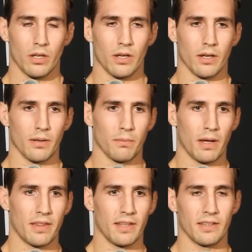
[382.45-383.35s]

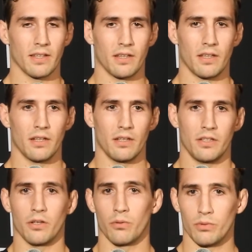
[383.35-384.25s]
I think that,
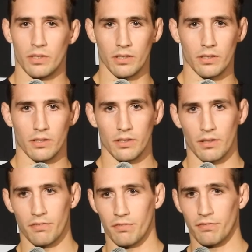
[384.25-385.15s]
you know, the
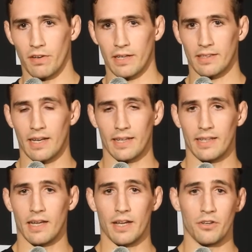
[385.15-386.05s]
fact that
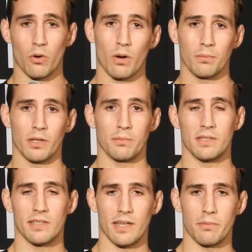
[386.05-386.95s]
I know I'm going to
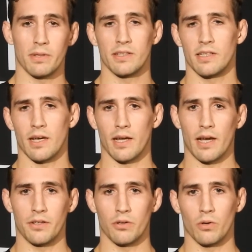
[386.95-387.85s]
be staying busy,
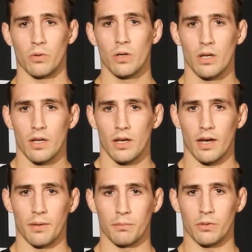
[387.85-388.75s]
I know
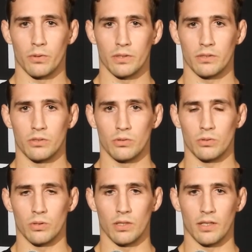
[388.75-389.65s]
I'm going to
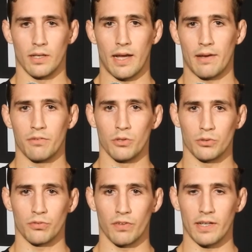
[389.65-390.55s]
have
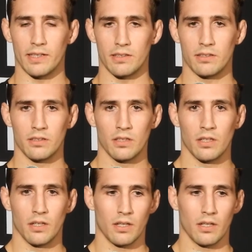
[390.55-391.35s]
those fights,